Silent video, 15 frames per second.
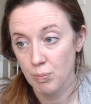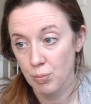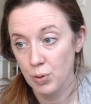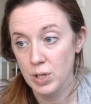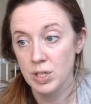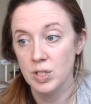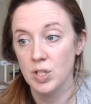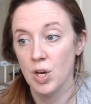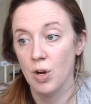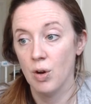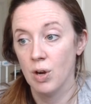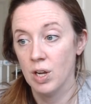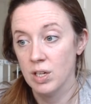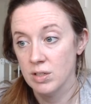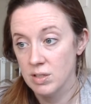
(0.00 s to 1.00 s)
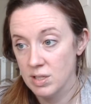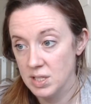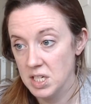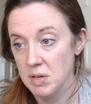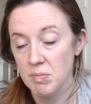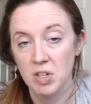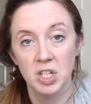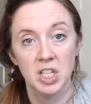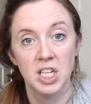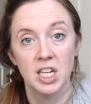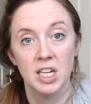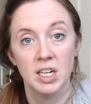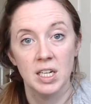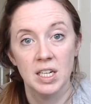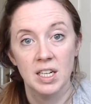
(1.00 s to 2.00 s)
pre-soak, steam
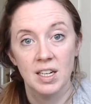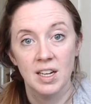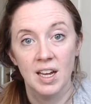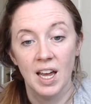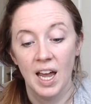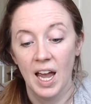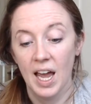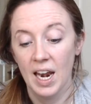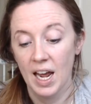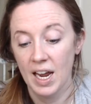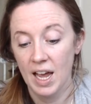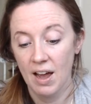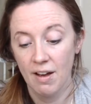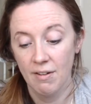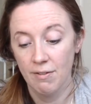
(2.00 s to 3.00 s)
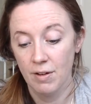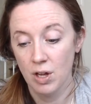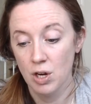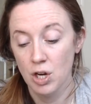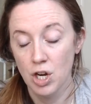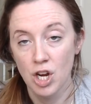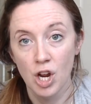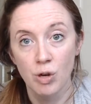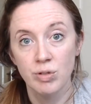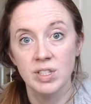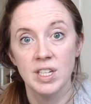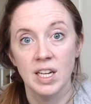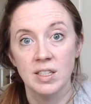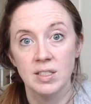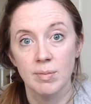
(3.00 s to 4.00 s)
clean, and I have no
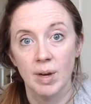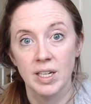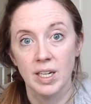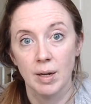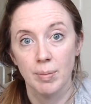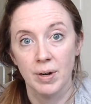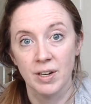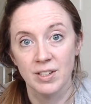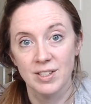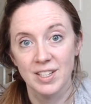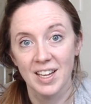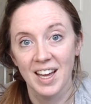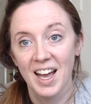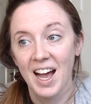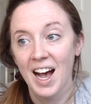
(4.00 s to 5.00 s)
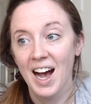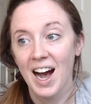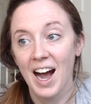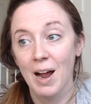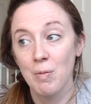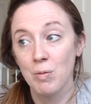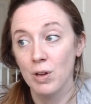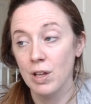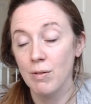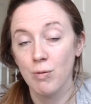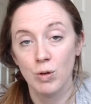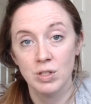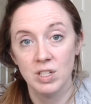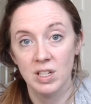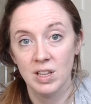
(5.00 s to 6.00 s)
stains in my diapers. I'm really
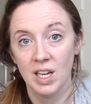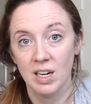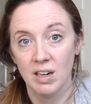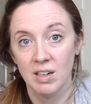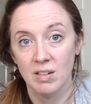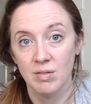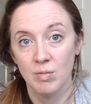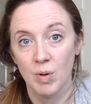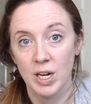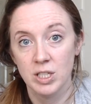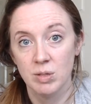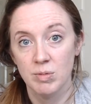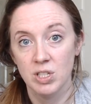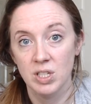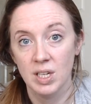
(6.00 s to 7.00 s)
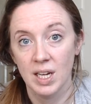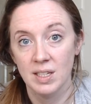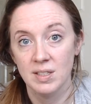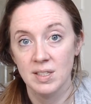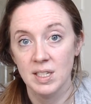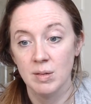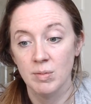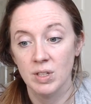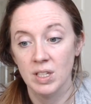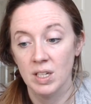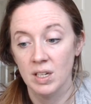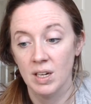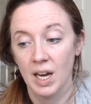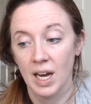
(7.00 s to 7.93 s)
fortunate that our washing machine has steam clean.